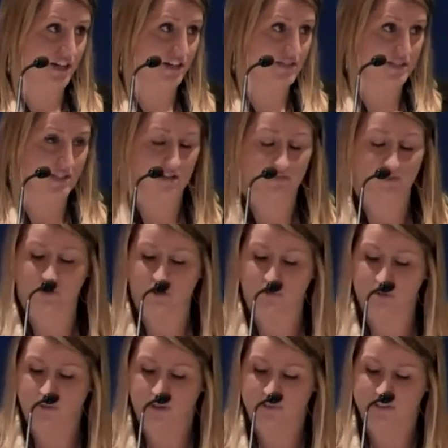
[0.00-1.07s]
of State for Global
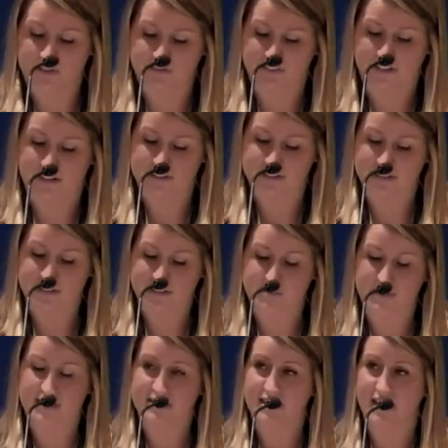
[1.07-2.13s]
Public Affairs, as it's
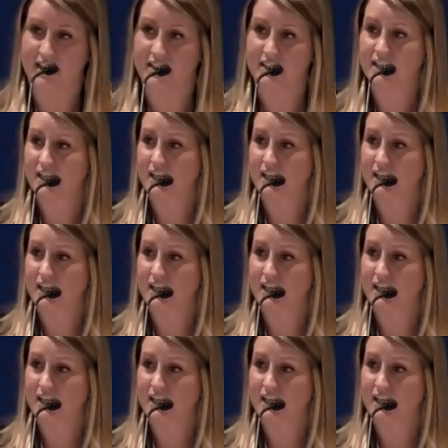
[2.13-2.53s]
been said,